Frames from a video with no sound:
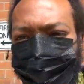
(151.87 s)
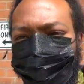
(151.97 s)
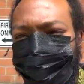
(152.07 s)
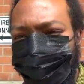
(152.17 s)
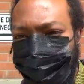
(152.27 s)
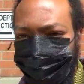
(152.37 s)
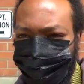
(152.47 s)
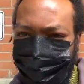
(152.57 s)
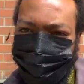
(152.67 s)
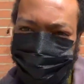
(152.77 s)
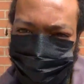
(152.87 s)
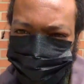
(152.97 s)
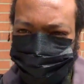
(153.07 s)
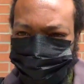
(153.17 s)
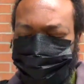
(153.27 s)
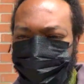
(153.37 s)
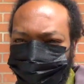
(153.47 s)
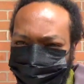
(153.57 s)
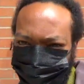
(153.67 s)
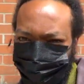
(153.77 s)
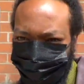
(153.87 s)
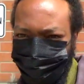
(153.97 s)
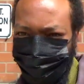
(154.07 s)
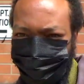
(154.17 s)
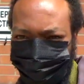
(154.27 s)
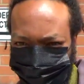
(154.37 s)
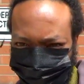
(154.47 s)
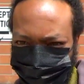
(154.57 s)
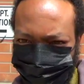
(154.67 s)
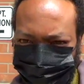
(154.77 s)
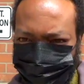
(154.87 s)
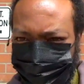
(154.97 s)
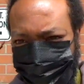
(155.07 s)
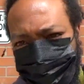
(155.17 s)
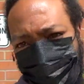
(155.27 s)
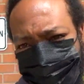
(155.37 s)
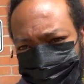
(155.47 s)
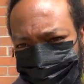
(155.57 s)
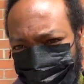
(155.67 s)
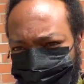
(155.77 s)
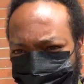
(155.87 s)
Yeah man, I've met the people that know, so we don't have video them, you know, cause nobody they want it on the camera,